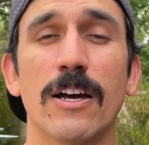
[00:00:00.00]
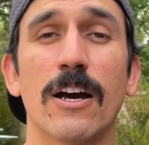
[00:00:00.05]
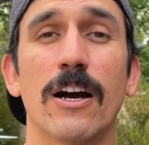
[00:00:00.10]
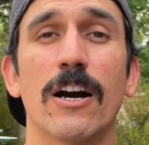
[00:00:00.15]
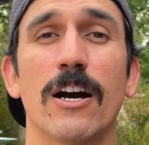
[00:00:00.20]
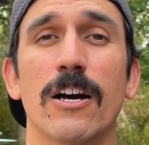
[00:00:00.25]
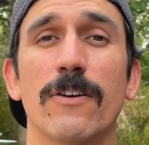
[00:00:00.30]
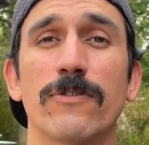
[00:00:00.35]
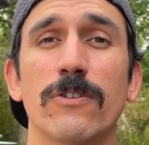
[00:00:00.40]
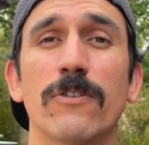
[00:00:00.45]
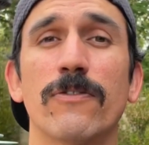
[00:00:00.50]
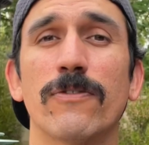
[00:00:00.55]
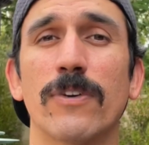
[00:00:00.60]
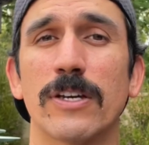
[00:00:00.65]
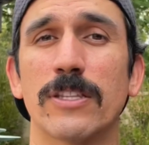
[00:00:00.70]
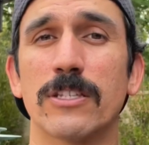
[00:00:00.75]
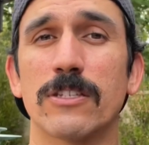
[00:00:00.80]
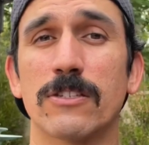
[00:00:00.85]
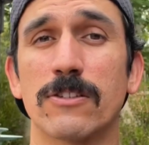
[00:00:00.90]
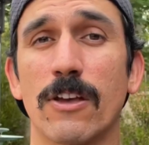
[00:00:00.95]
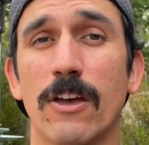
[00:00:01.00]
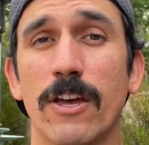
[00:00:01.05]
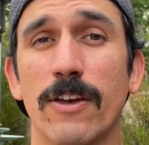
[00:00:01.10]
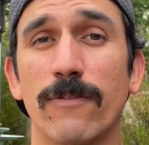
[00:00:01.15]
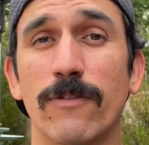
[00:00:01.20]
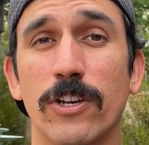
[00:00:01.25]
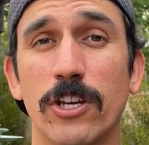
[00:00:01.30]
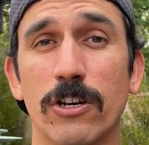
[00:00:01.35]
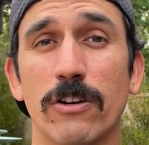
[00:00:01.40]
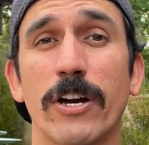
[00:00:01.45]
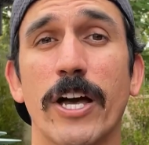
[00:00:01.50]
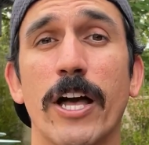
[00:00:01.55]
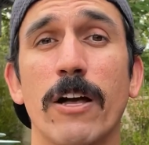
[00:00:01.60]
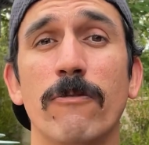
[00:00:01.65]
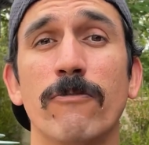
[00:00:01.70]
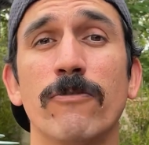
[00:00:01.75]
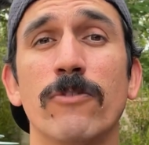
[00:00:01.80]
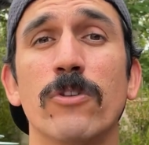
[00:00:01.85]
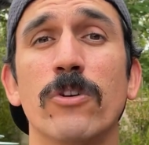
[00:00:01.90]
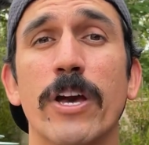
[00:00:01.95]
If you find this video
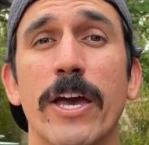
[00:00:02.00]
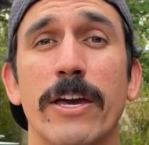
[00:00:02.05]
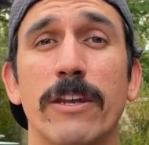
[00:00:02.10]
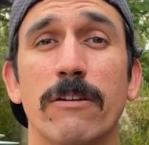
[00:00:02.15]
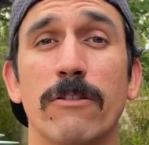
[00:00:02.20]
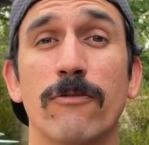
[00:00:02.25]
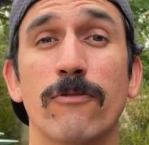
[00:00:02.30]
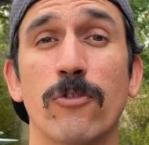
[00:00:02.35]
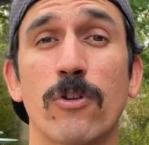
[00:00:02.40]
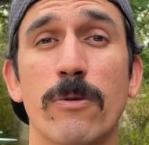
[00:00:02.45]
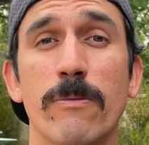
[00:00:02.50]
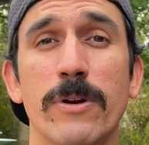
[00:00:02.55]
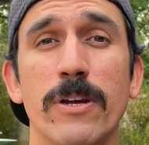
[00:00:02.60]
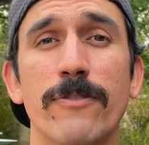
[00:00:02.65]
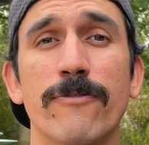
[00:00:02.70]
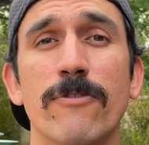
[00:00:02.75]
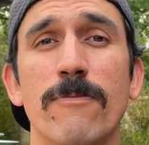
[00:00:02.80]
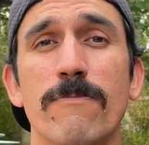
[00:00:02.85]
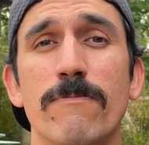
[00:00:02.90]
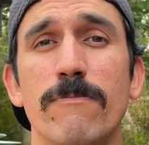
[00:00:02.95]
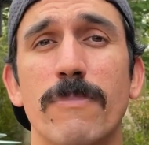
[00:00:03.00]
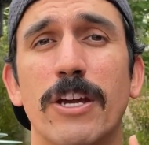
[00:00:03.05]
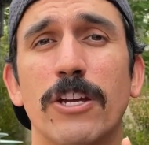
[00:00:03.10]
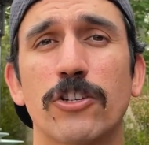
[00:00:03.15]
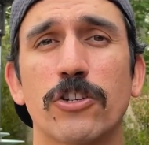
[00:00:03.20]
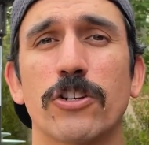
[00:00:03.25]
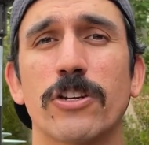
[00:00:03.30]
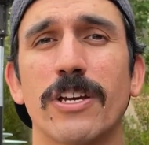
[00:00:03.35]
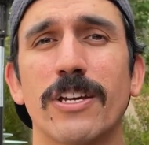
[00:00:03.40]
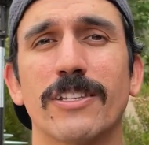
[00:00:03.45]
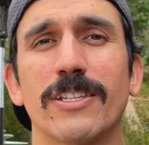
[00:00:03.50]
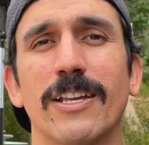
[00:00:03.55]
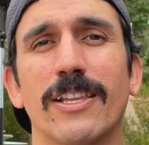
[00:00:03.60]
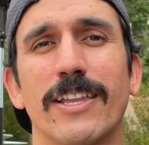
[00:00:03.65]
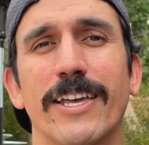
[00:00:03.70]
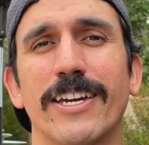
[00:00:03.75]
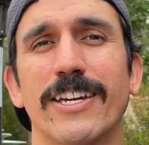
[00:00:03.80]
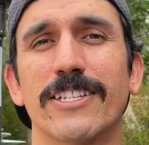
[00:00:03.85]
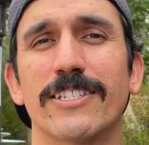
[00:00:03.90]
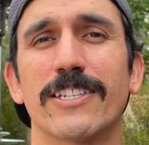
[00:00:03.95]
helpful and informative, make sure to hit that
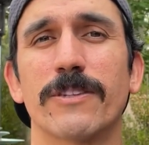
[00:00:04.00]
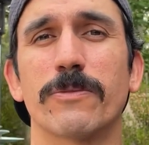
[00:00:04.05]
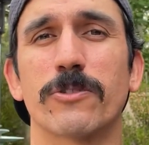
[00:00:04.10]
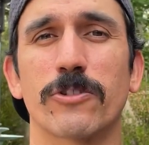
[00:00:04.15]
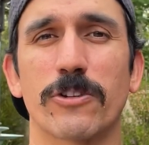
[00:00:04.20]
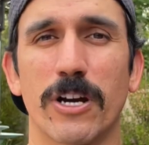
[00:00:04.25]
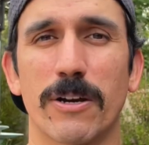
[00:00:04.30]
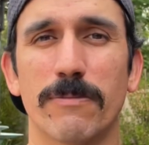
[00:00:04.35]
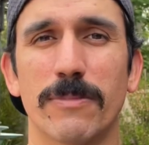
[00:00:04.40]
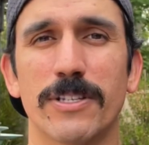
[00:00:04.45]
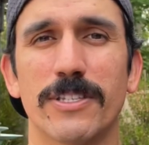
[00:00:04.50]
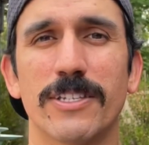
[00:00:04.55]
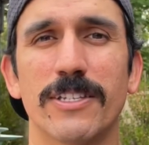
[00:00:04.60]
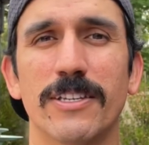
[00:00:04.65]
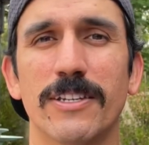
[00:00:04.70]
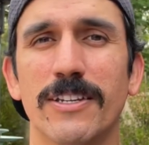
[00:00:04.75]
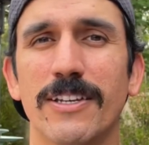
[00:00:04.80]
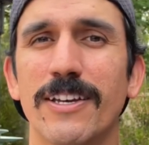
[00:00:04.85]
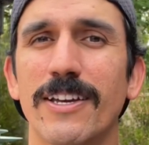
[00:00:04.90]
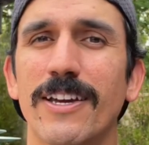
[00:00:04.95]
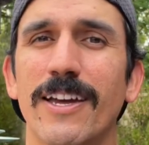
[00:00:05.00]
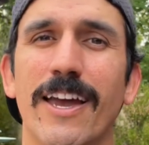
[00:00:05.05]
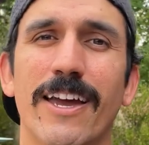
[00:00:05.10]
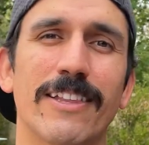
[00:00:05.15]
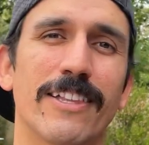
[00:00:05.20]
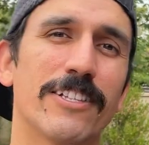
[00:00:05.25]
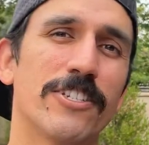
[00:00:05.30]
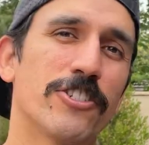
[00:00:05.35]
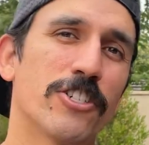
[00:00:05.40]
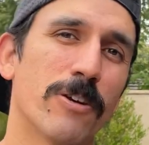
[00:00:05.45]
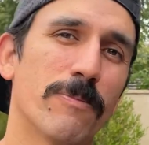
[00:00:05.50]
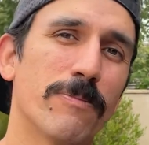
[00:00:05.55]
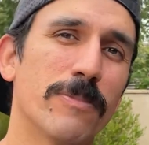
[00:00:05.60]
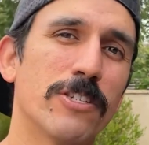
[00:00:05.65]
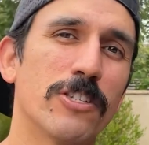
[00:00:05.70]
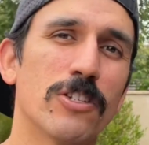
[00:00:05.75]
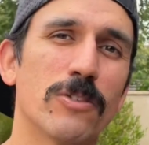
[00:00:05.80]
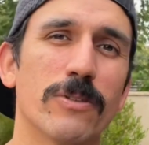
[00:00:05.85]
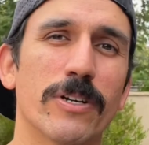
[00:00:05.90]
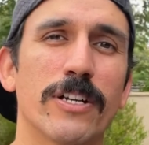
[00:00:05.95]
like and subscribe button. And let's jump
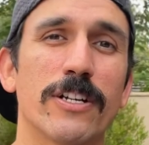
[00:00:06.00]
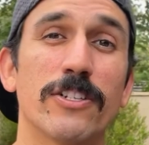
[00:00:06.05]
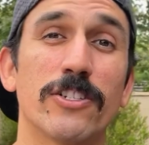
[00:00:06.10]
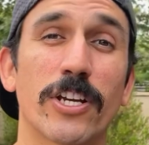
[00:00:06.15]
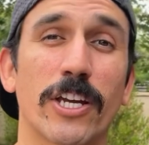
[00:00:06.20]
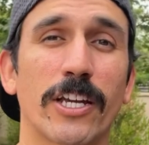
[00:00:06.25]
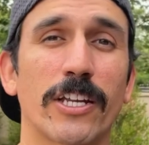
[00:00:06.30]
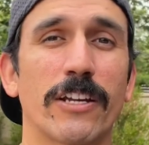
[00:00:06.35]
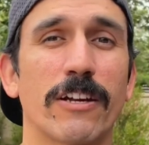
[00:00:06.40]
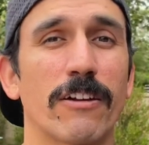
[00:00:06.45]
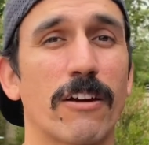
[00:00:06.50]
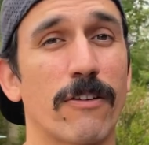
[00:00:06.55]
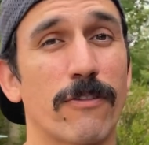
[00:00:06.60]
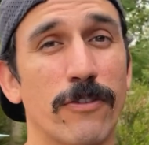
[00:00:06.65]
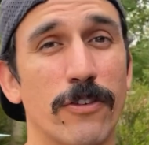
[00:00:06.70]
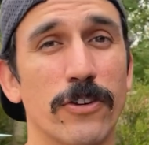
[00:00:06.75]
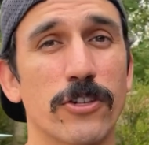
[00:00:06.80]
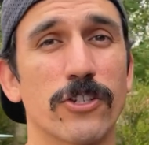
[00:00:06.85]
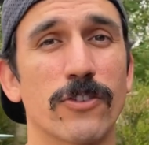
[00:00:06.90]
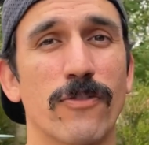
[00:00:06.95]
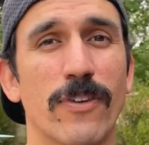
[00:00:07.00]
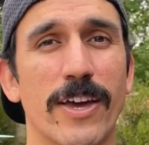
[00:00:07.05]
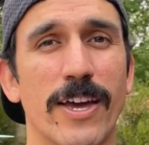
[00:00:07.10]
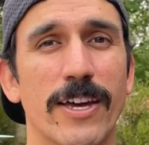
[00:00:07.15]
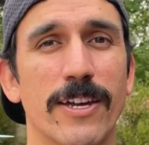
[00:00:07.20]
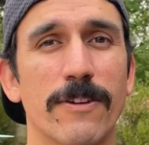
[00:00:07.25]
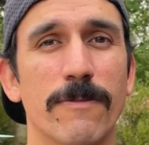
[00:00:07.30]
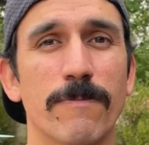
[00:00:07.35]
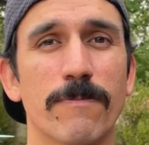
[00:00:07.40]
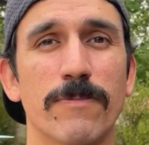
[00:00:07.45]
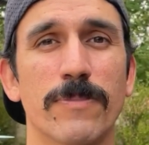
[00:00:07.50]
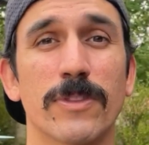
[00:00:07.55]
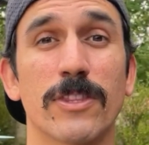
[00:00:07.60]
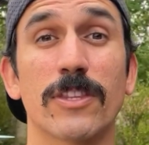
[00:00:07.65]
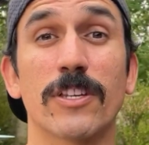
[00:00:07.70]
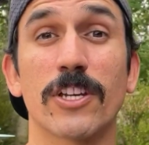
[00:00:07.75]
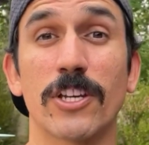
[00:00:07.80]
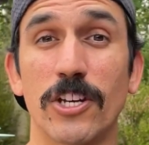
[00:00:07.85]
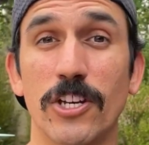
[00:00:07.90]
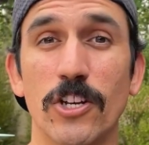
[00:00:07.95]
into it, checking out our first van,
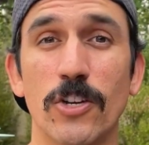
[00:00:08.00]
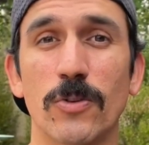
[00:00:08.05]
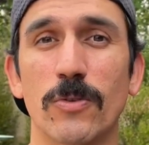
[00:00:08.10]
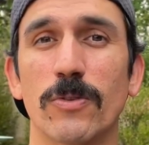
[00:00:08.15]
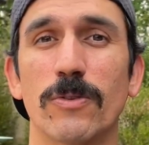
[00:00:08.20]
Canoo.